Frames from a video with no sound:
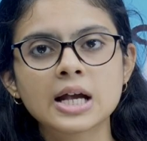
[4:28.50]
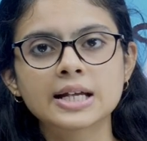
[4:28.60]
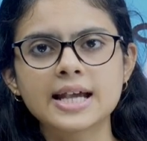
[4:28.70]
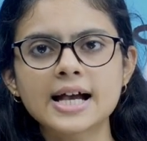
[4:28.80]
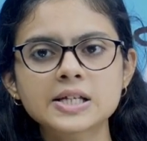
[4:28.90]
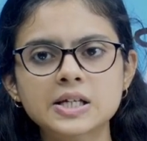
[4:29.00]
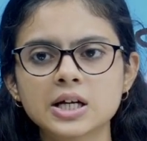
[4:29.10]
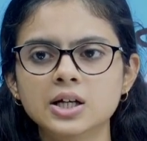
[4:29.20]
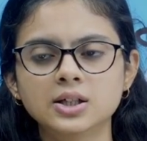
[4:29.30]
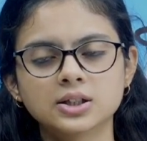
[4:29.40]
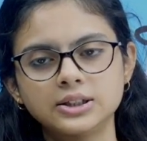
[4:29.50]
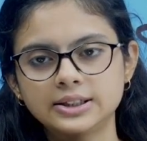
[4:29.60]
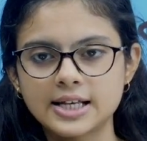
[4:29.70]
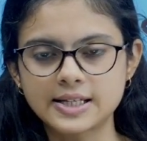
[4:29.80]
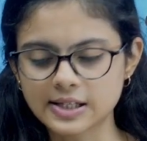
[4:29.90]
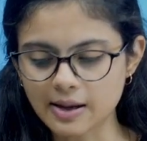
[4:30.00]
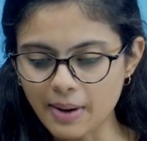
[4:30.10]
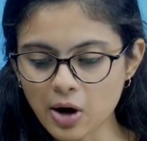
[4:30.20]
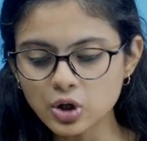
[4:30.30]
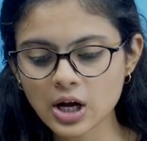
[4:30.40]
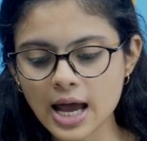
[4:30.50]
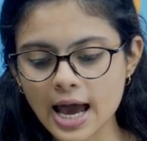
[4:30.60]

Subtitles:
Yes, this is about